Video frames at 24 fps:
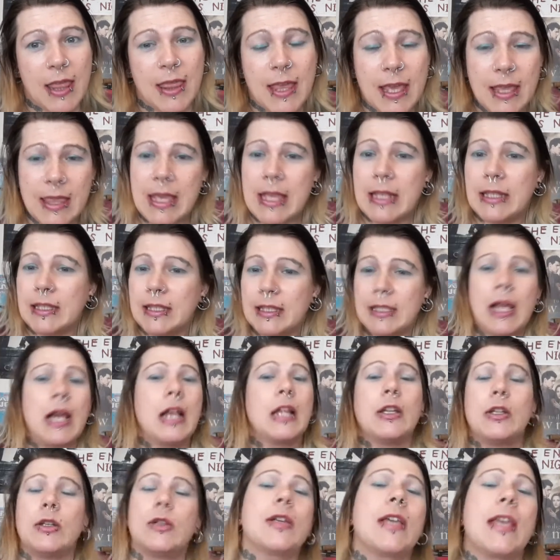they then
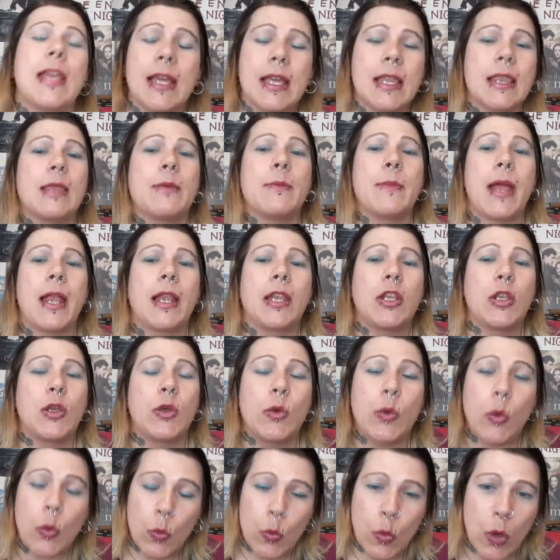start looking at the
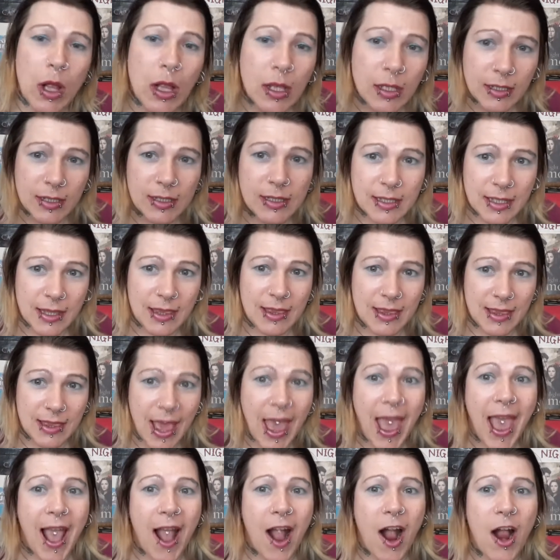menu whilst
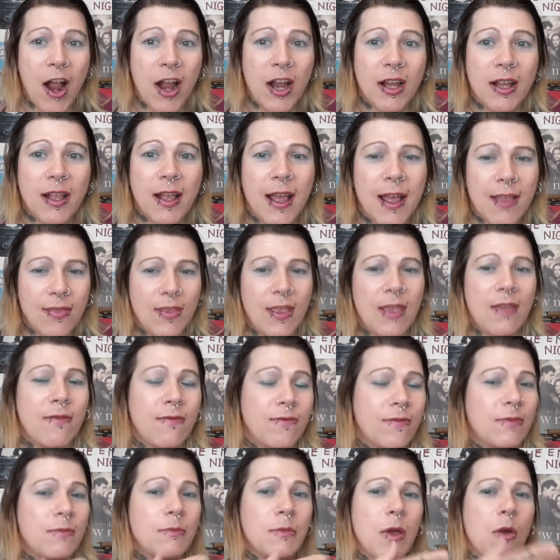there, and
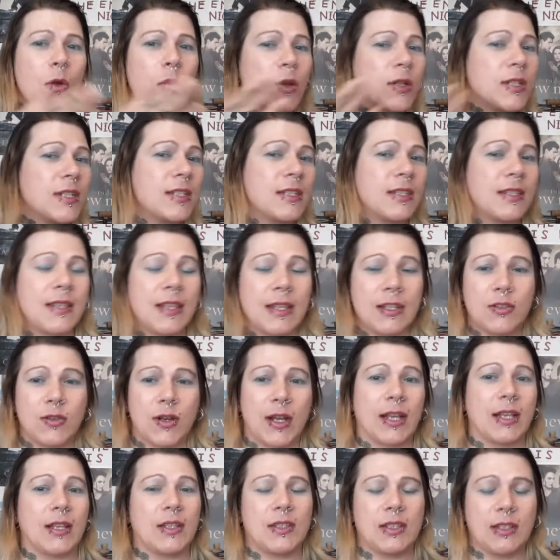they've ordered the
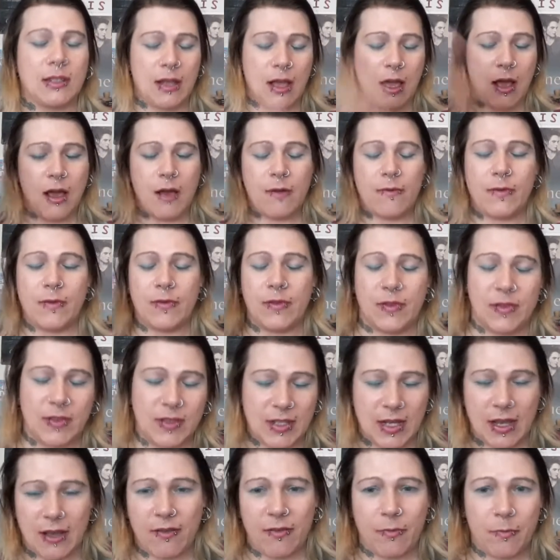drinks and half of the
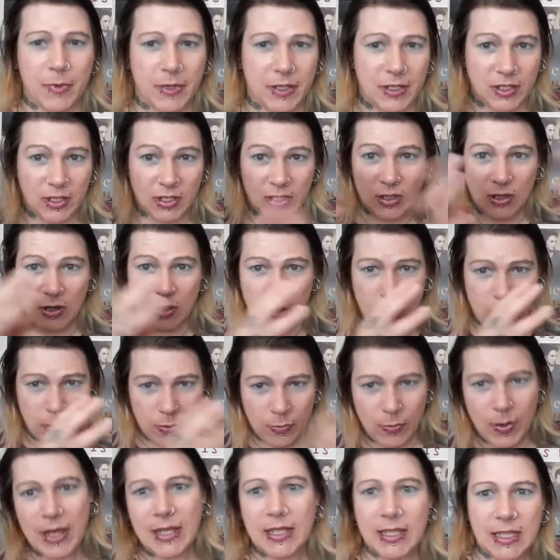stuff, but just not
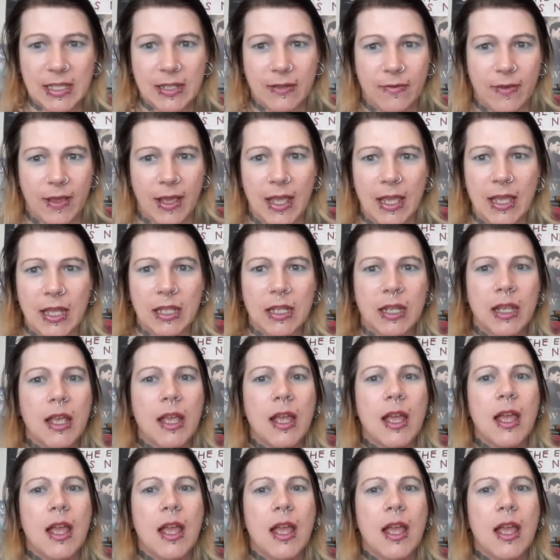the rest of it.